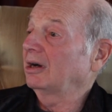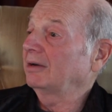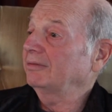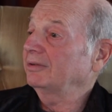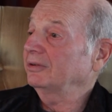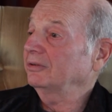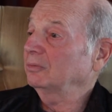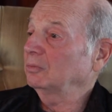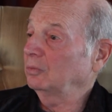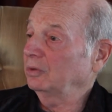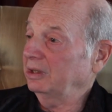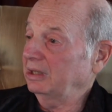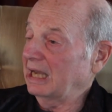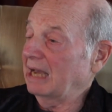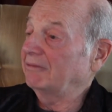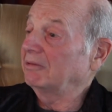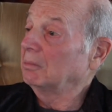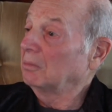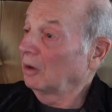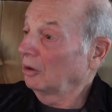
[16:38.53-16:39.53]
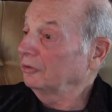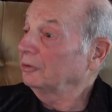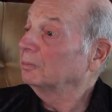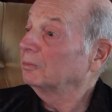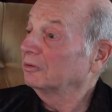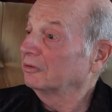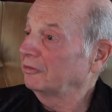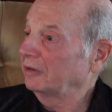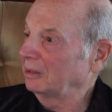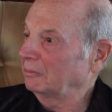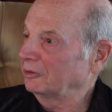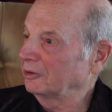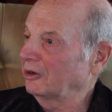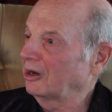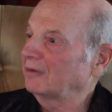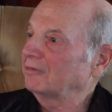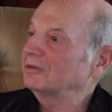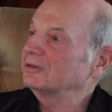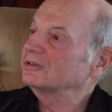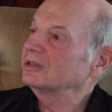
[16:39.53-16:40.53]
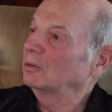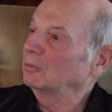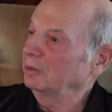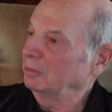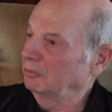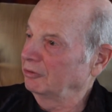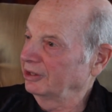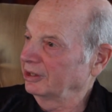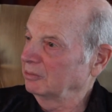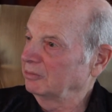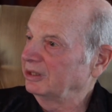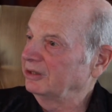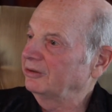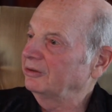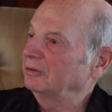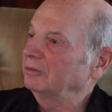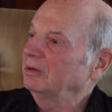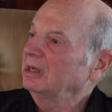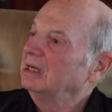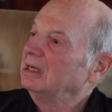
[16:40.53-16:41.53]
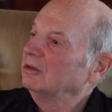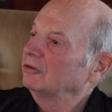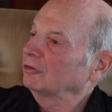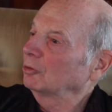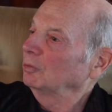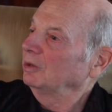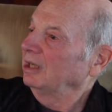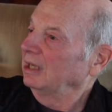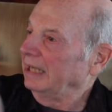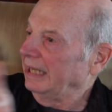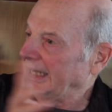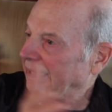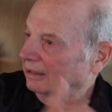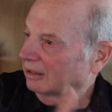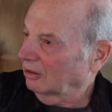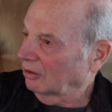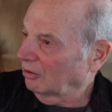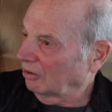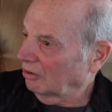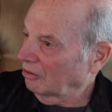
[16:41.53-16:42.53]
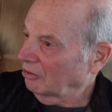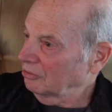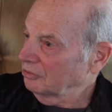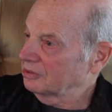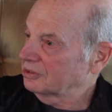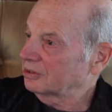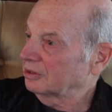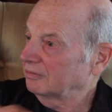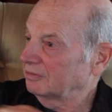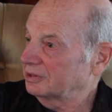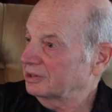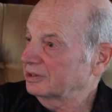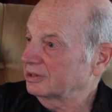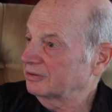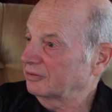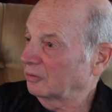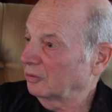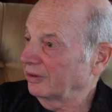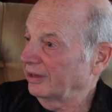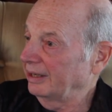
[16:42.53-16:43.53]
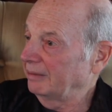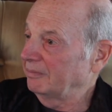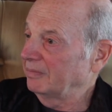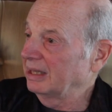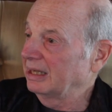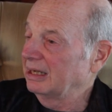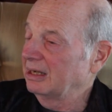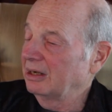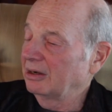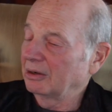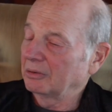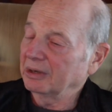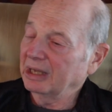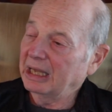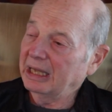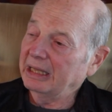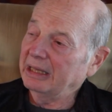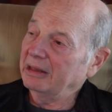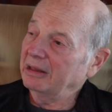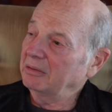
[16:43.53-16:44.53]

office, we have a multiple family office that we bring them into so we can handle all those services for them, Absolutely. okay?